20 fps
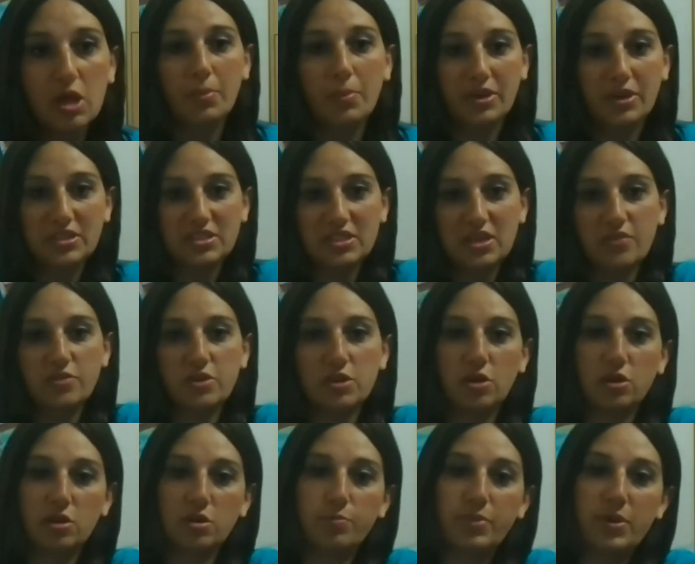but it's definitely
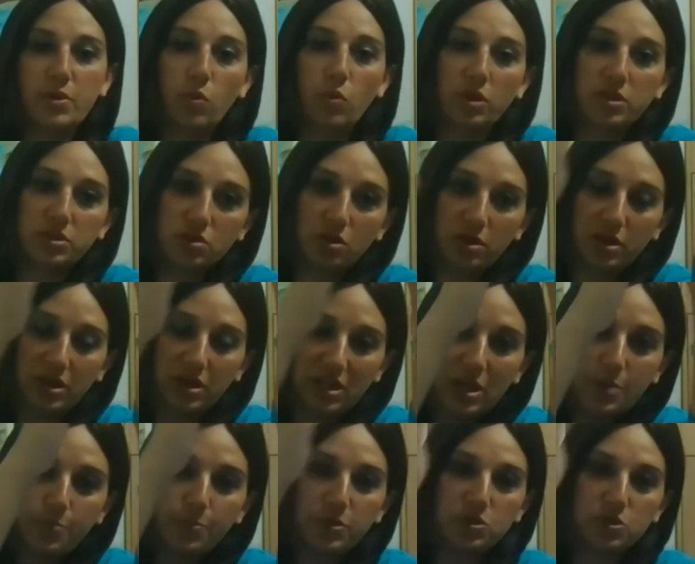going to be what's going to
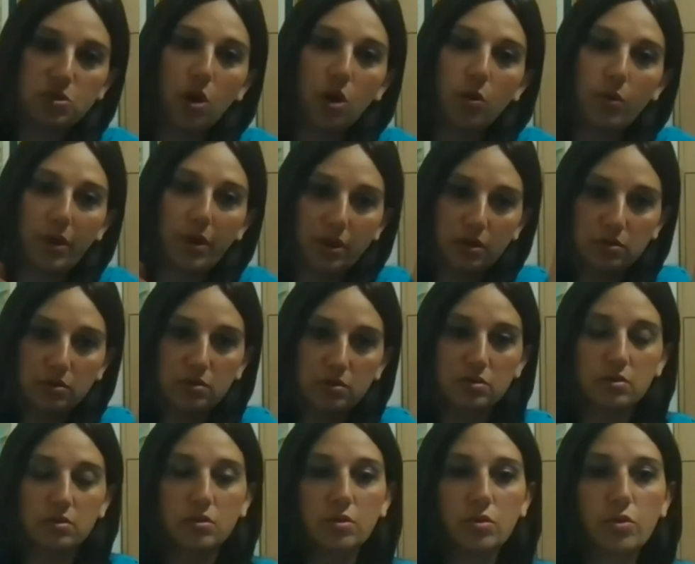keep us going
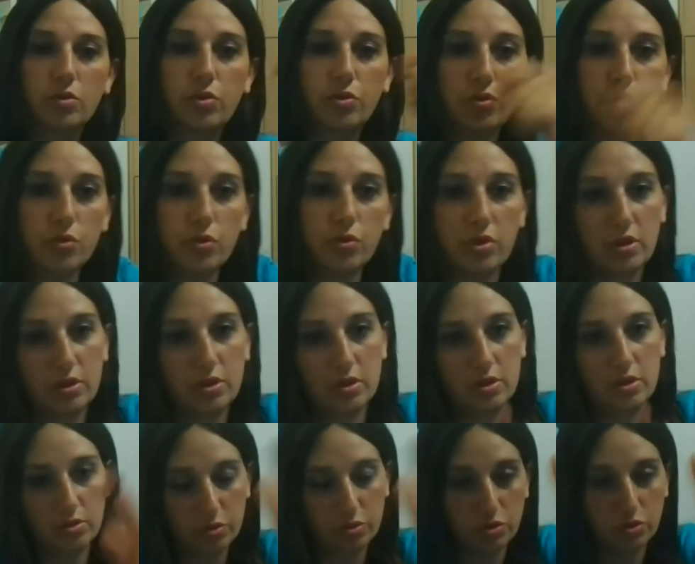through
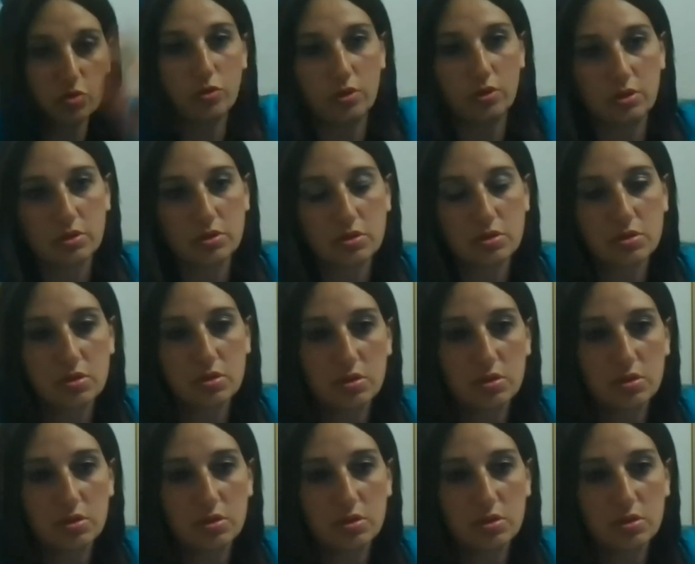this.